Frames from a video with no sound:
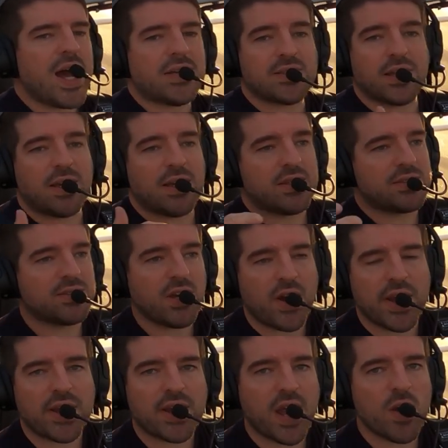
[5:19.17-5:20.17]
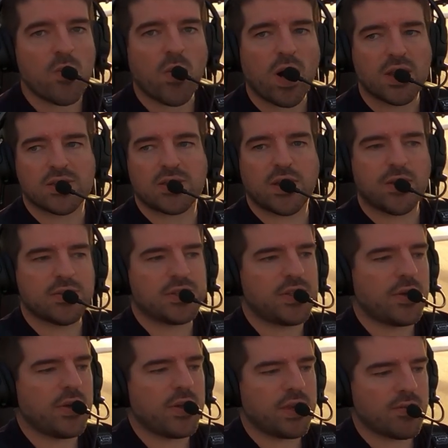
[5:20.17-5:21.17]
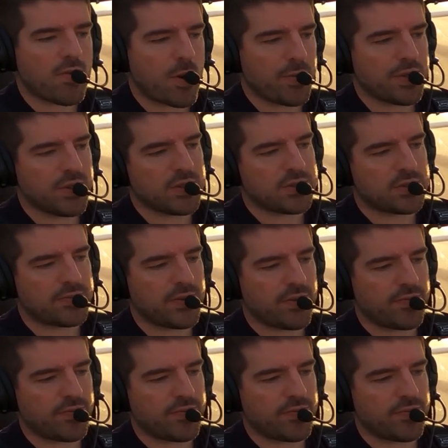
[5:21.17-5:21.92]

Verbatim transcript: as a side note, whilst I was doing the rubbers